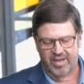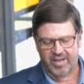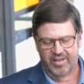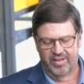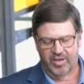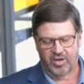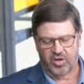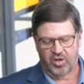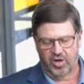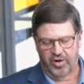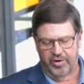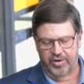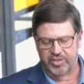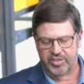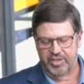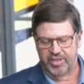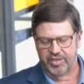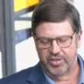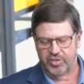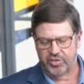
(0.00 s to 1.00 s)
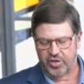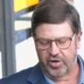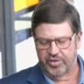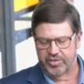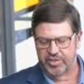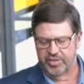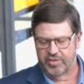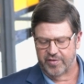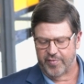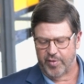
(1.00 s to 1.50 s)
the clergy and
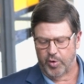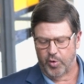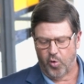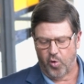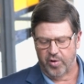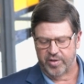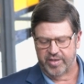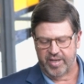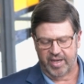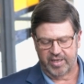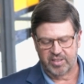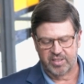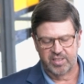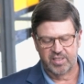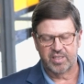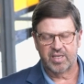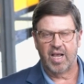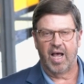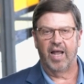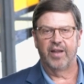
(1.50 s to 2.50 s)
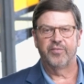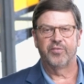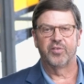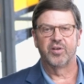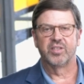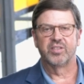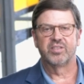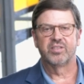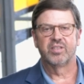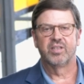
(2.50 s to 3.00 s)
churches of the North Texas
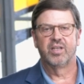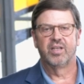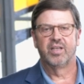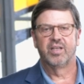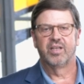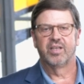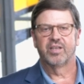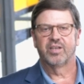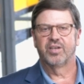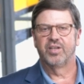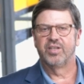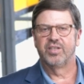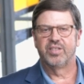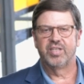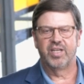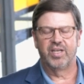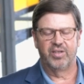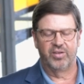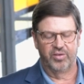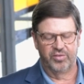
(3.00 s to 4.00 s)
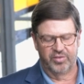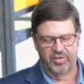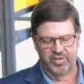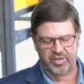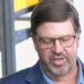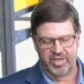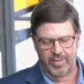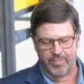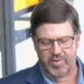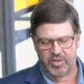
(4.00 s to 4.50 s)
Conference continue to
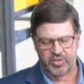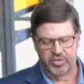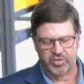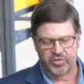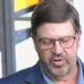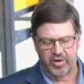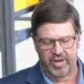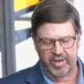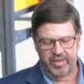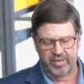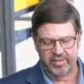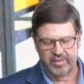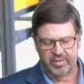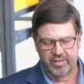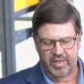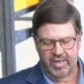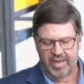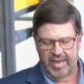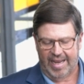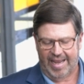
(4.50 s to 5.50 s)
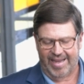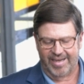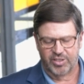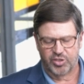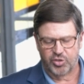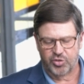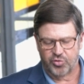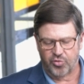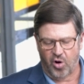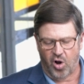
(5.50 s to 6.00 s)
demonstrate a
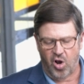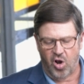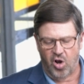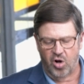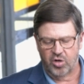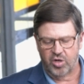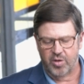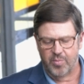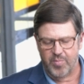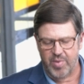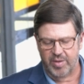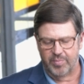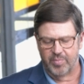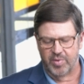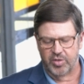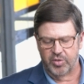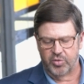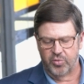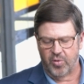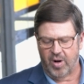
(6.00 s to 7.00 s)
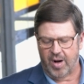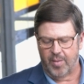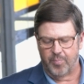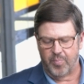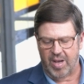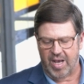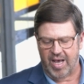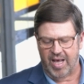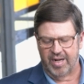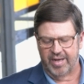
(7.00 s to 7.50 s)
strong commitment to our
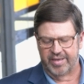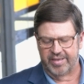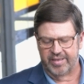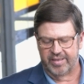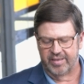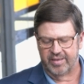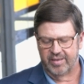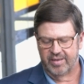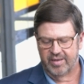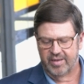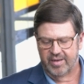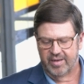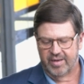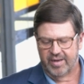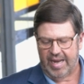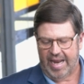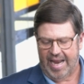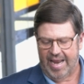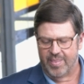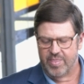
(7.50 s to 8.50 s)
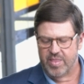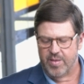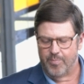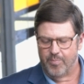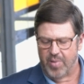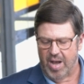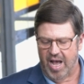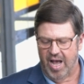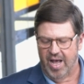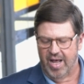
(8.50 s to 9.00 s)
polity, and the
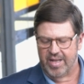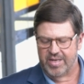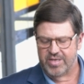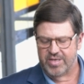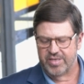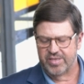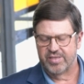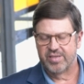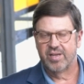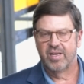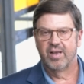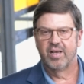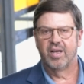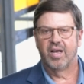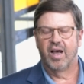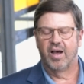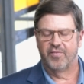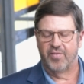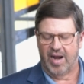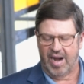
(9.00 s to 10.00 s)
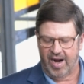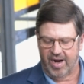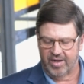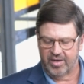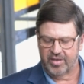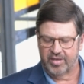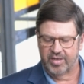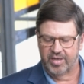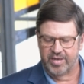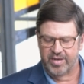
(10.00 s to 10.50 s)
bonds of our
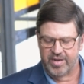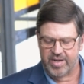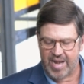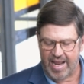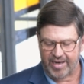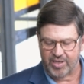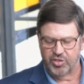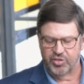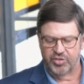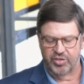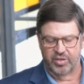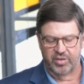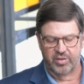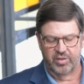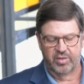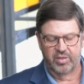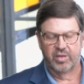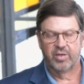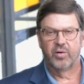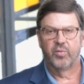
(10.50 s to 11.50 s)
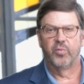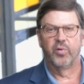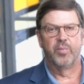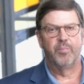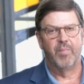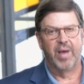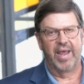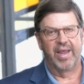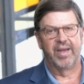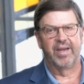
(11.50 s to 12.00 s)
connection
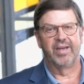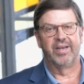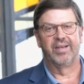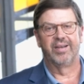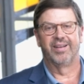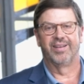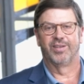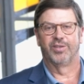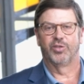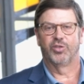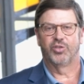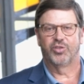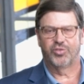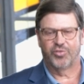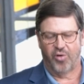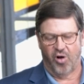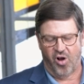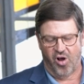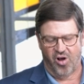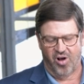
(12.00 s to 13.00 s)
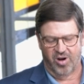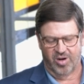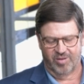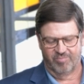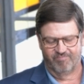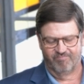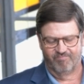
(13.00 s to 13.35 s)
remain strong.